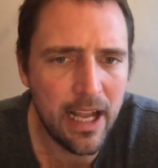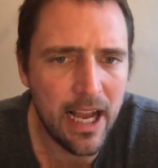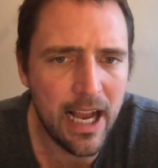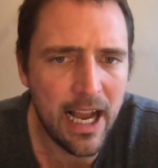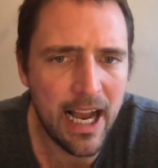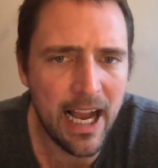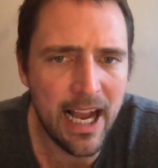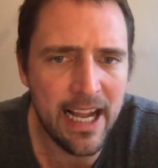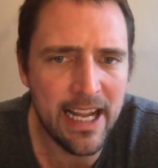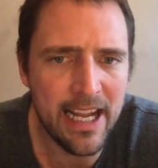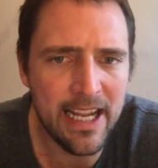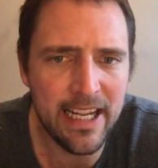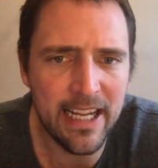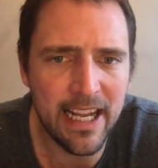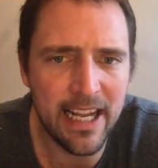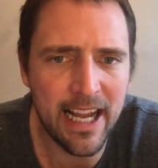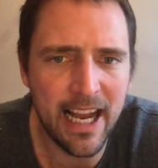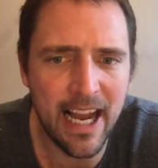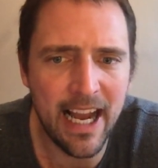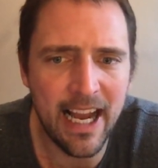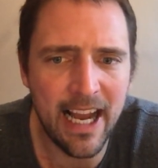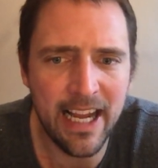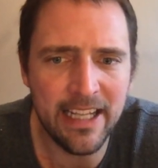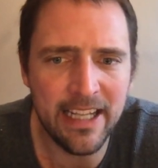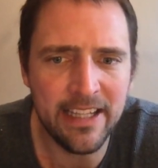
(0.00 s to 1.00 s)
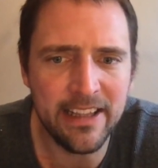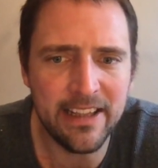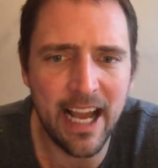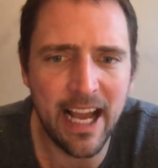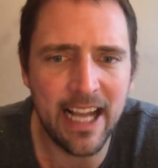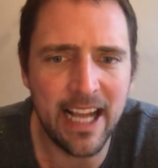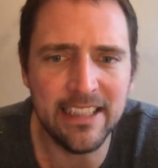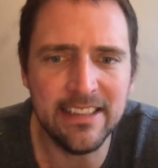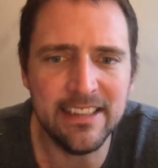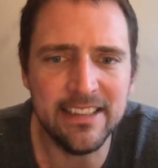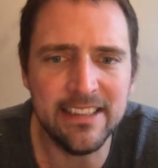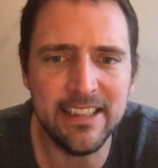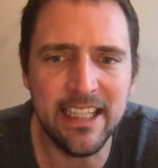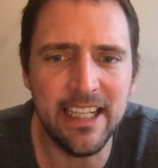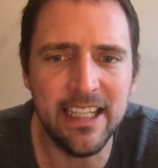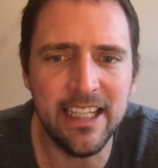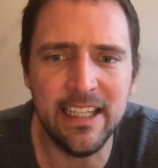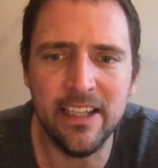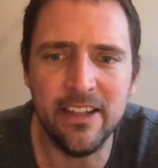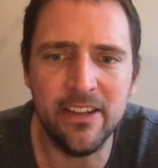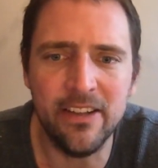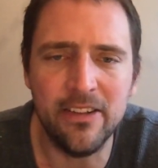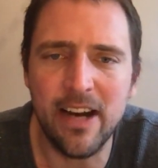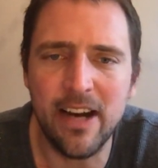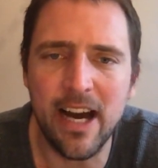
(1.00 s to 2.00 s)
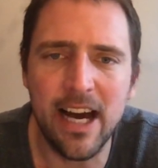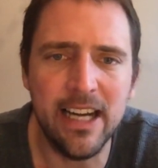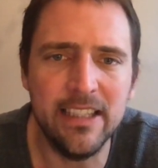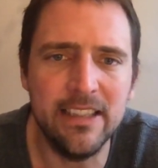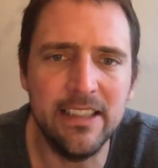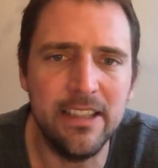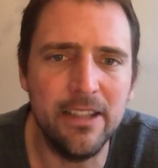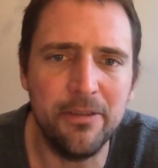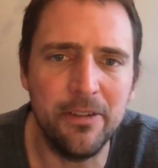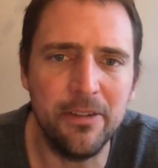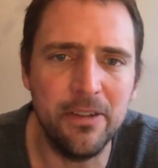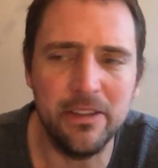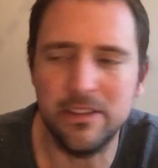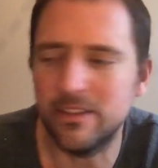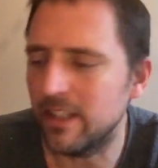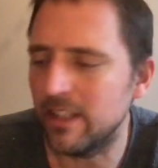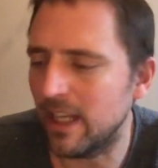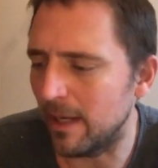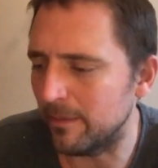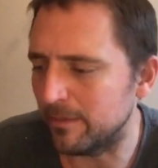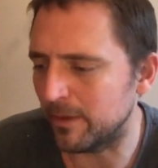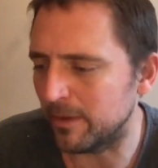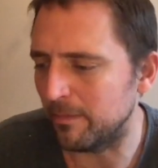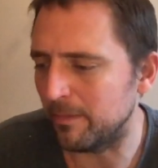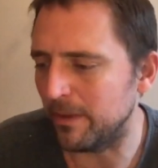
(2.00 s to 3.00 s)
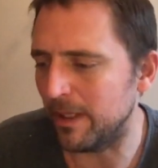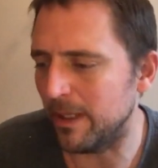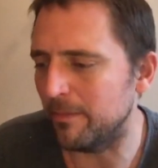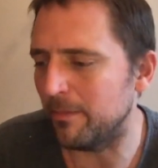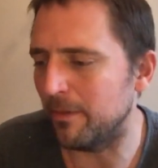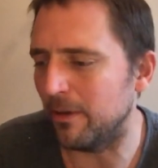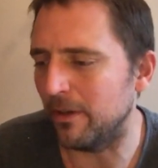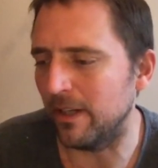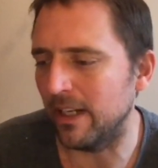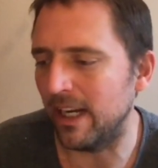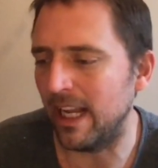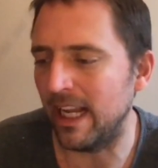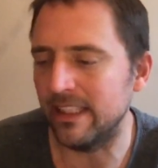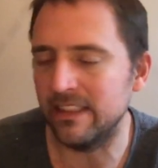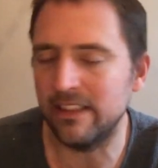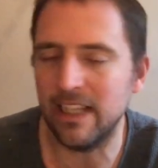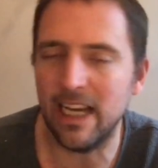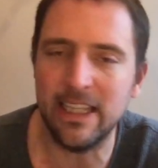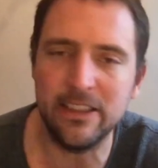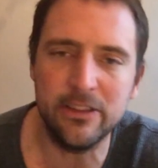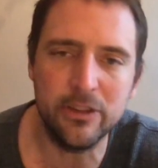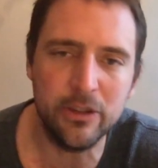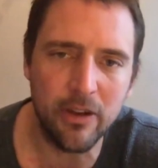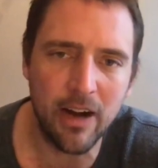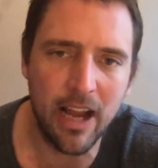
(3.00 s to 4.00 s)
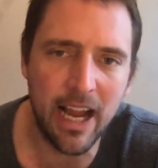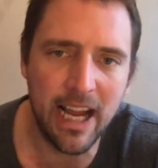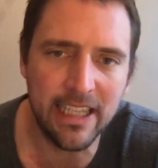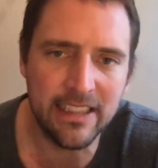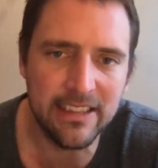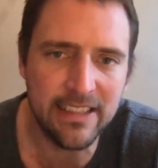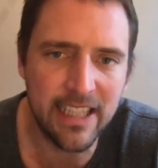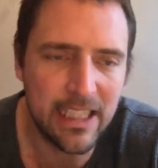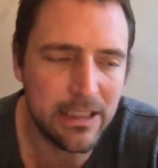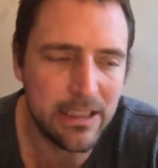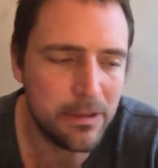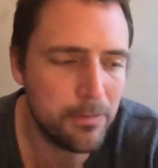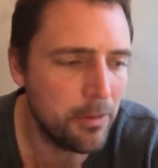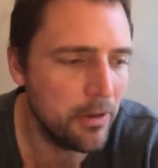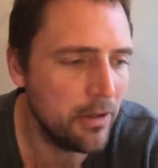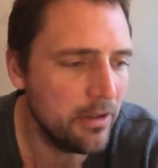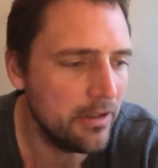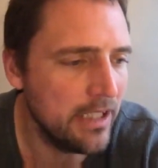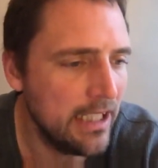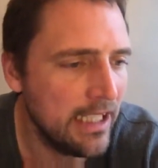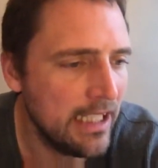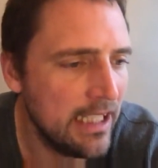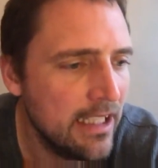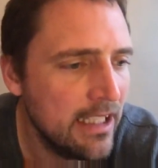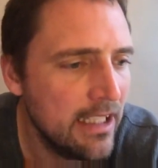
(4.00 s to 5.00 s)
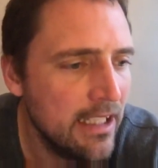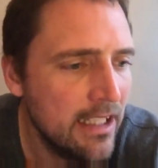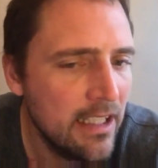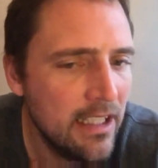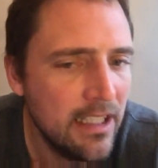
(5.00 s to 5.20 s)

I I I see it in a lot of different types of people, and I I try desperately,